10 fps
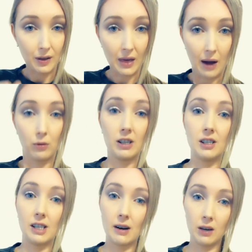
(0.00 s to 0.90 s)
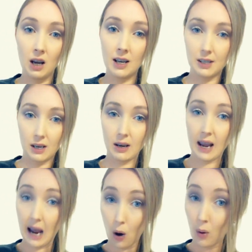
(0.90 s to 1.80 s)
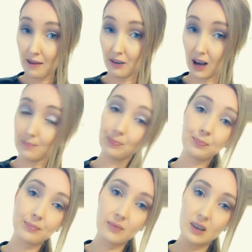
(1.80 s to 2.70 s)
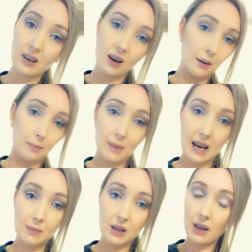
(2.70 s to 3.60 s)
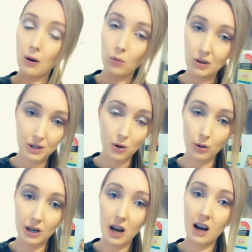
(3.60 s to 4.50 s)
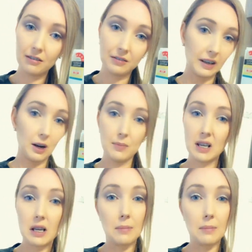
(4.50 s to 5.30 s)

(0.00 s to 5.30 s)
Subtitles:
that would sterilize it. However, maybe that wasn't good enough, and I'm thinking